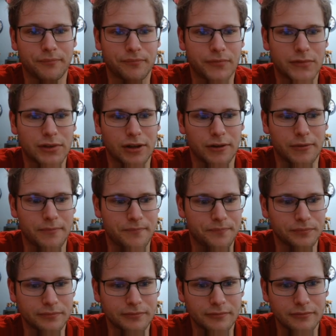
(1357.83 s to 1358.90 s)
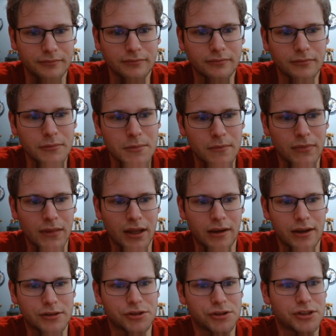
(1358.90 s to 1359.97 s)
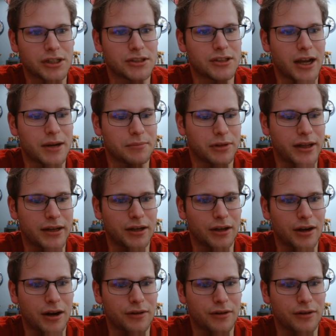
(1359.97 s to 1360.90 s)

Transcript: So, interesting side plan here out of